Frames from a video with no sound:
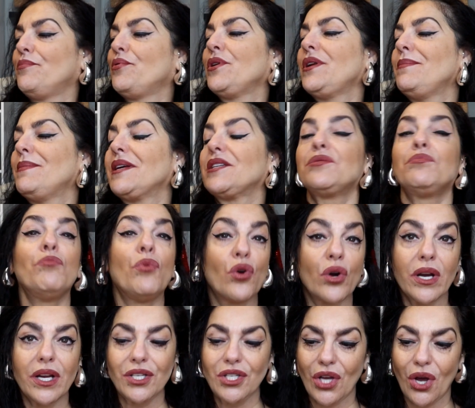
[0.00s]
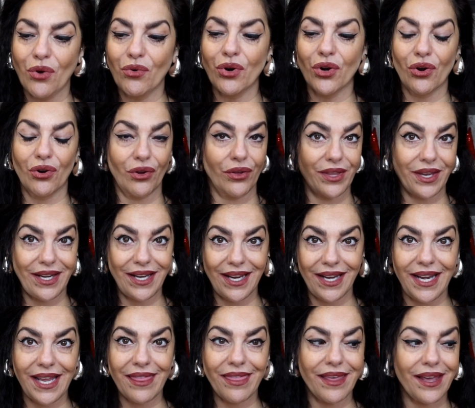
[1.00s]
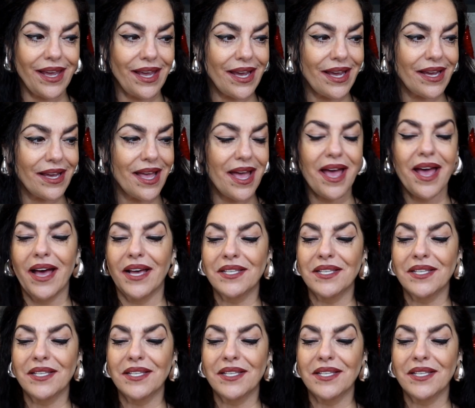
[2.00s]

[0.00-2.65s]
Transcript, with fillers: pretty much more a tote girl than anything,